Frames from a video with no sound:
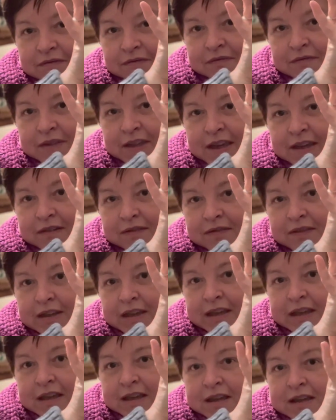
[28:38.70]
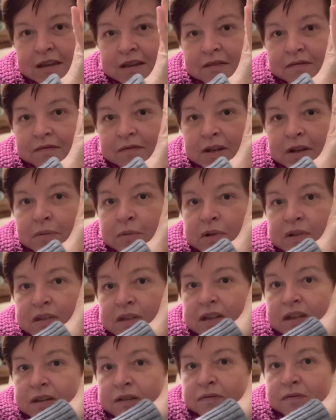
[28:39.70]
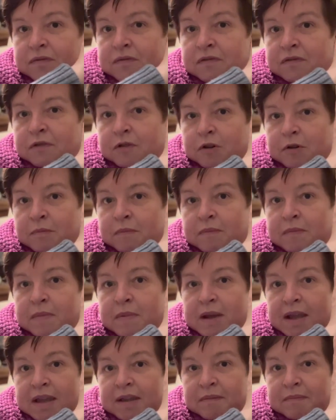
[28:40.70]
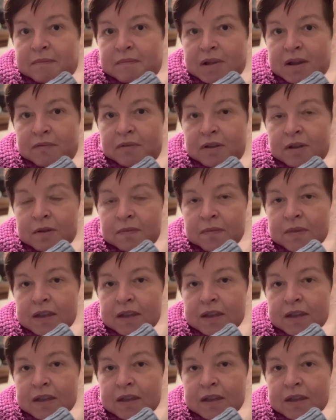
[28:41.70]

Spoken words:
There. That was a gift from my mother.